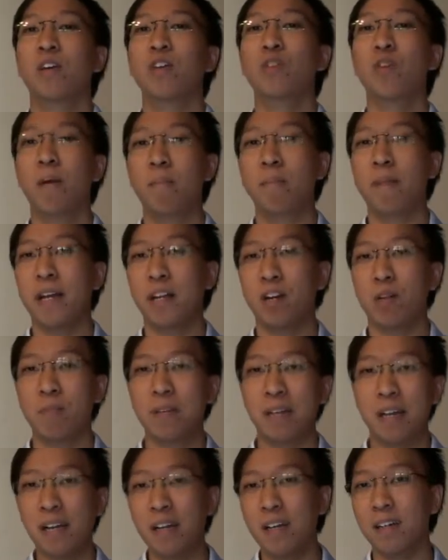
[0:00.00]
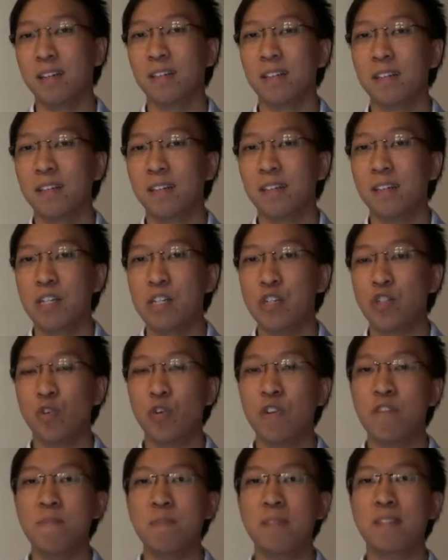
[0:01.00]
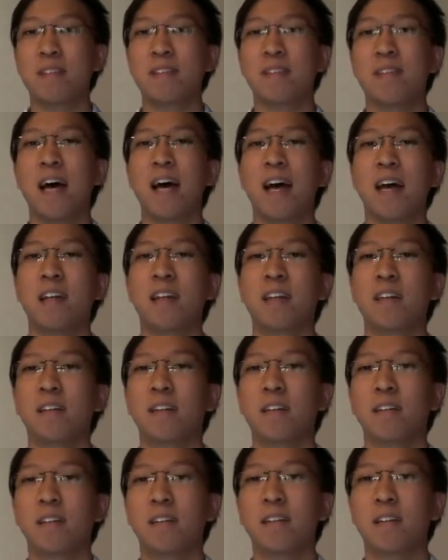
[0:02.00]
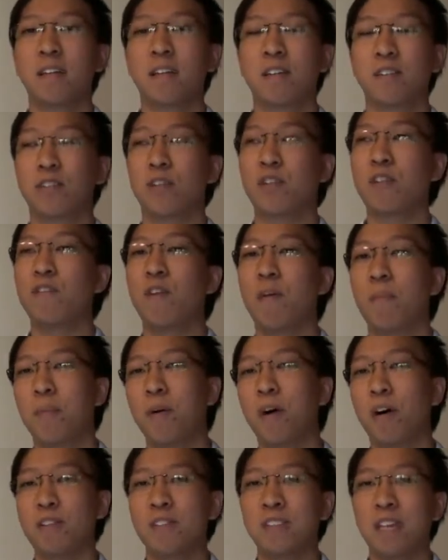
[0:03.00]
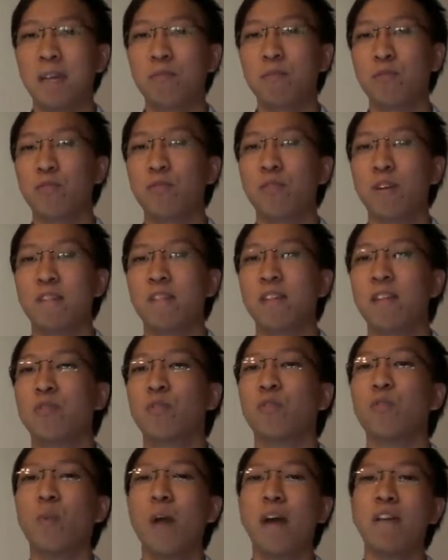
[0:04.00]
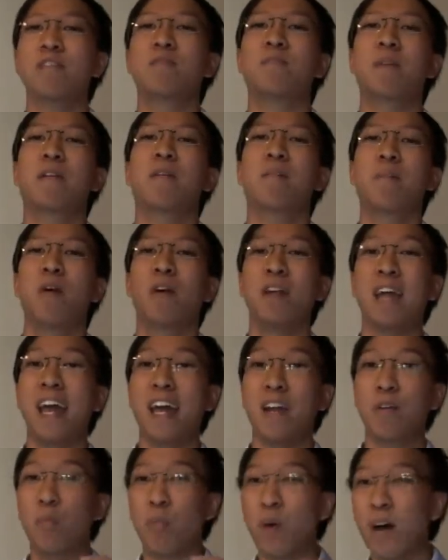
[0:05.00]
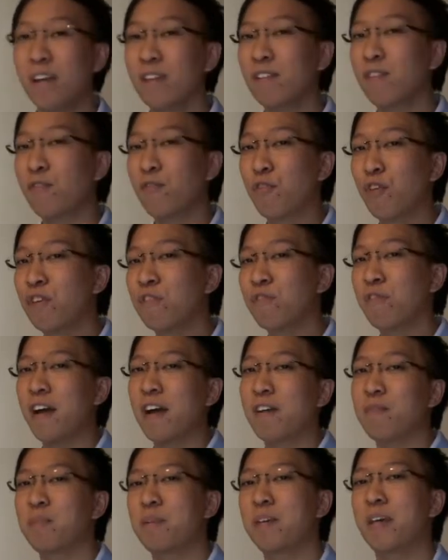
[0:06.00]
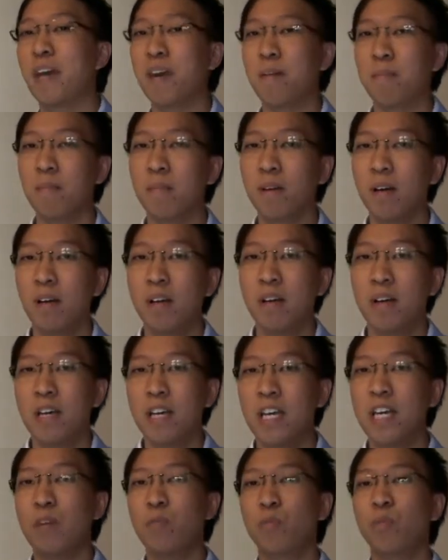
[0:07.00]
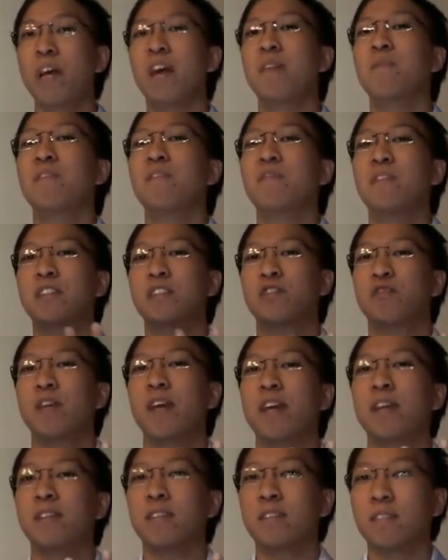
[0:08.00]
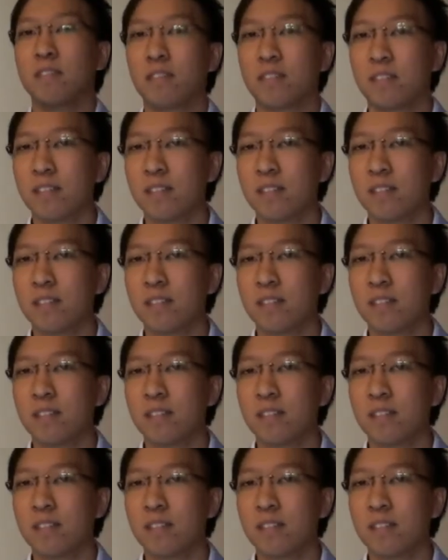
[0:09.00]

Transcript: You might not be clear. So if if your boss came to you and said to you, where is my report at 1:45 p.m., he would have been frustrated.